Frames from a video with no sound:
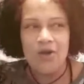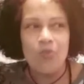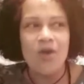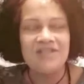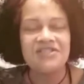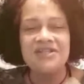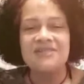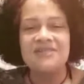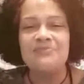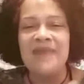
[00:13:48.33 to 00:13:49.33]
What
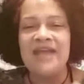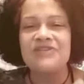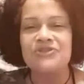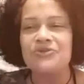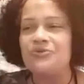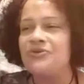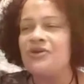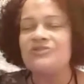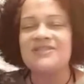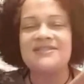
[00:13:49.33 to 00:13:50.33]
just makes you,
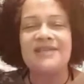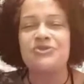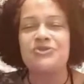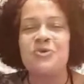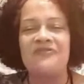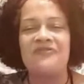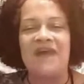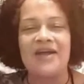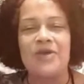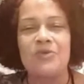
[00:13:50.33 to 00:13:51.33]
just set you on
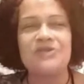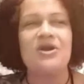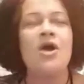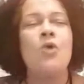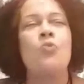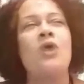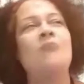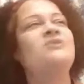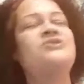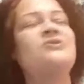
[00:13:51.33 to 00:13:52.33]
fire? What
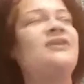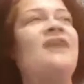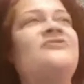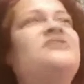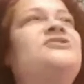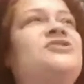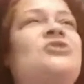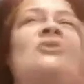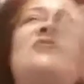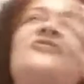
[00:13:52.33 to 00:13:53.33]
would you love to do if